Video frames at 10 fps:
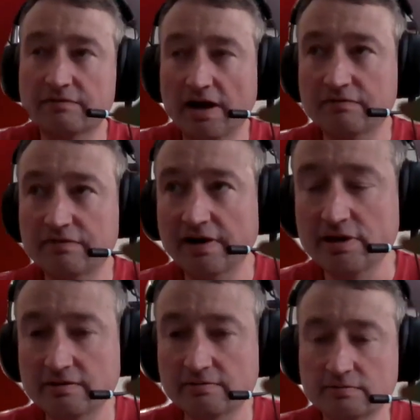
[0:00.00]

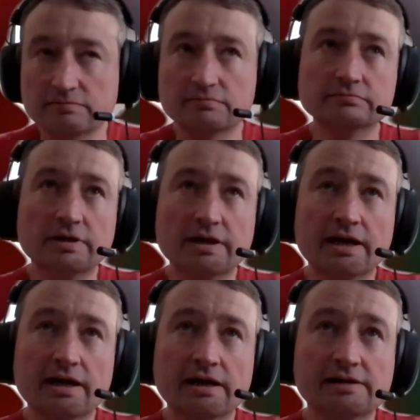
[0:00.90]
very
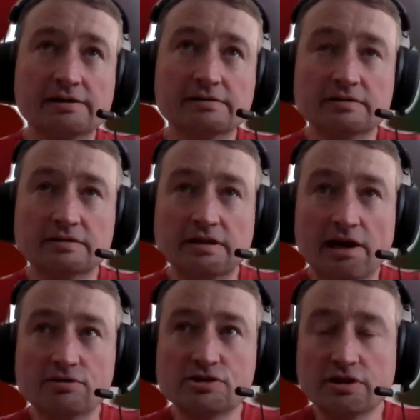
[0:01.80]

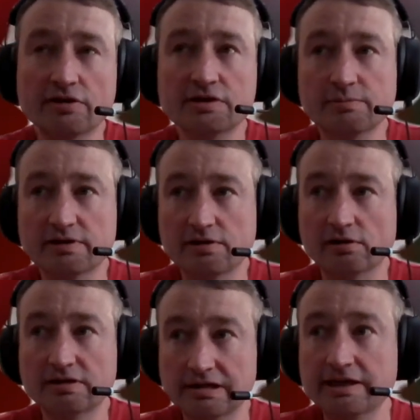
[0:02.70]
large document
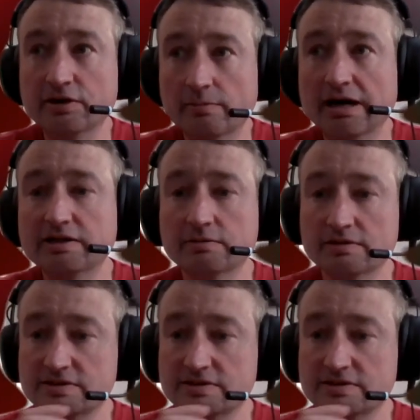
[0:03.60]
called the Leader Manual.